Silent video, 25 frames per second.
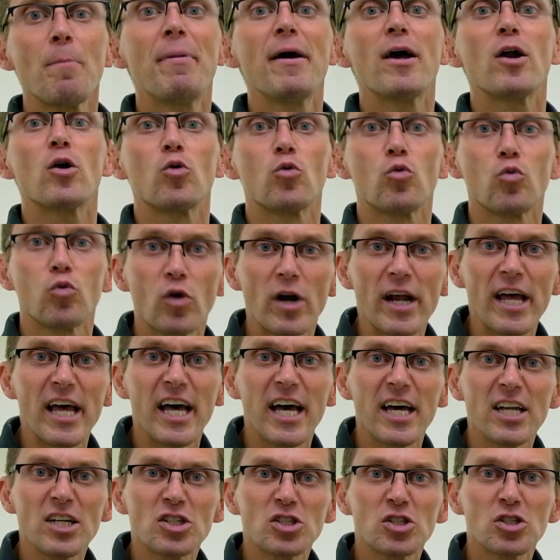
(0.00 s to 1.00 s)
bit
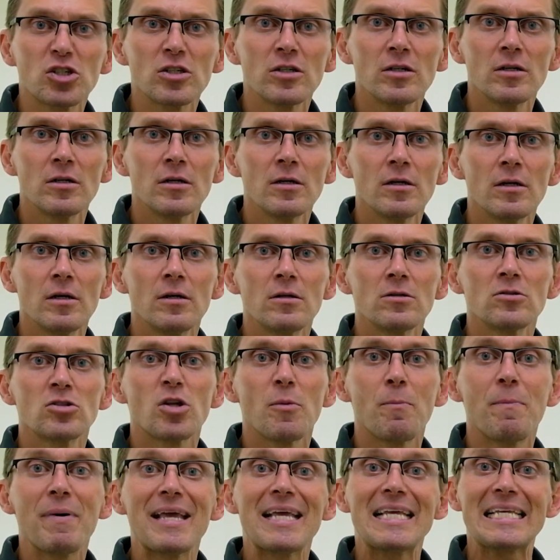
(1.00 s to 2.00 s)
rich
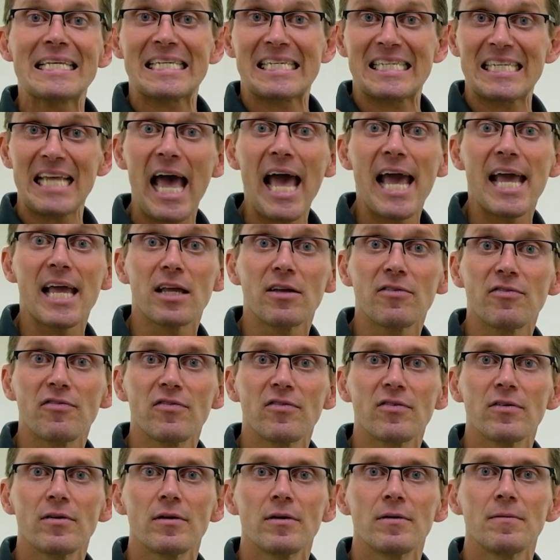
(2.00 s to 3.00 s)
to be
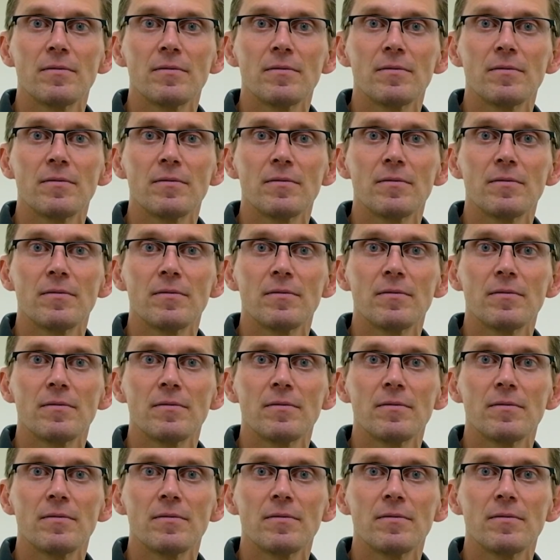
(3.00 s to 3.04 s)
safe.